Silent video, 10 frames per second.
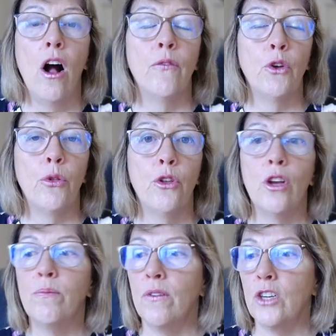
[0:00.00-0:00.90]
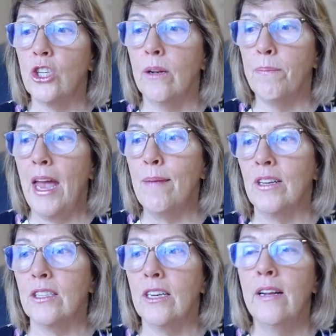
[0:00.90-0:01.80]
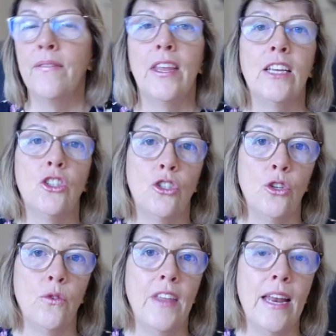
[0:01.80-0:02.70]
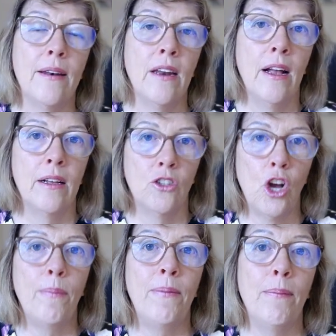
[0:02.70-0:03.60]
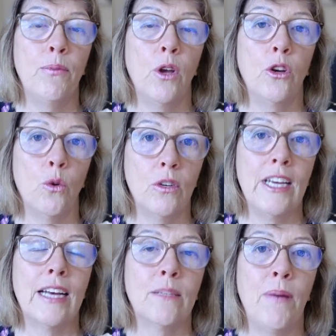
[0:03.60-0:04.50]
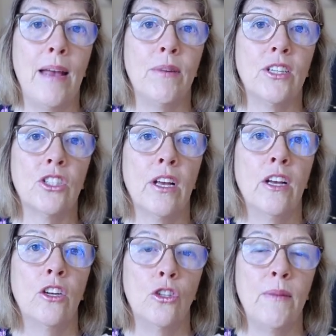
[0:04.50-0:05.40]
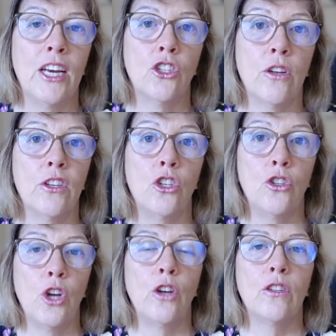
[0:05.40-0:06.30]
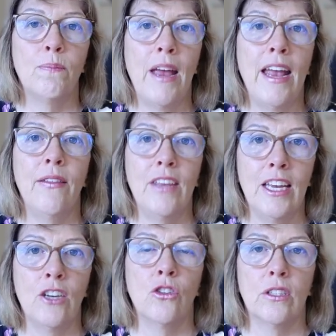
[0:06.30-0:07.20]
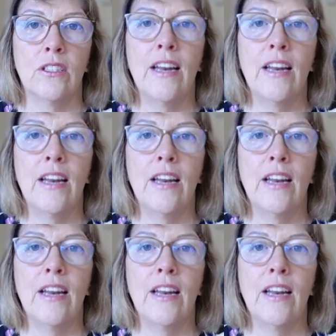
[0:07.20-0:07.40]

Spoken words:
of your third provisional payment, is to then top up your tax payments to make sure that you don't pay the interest.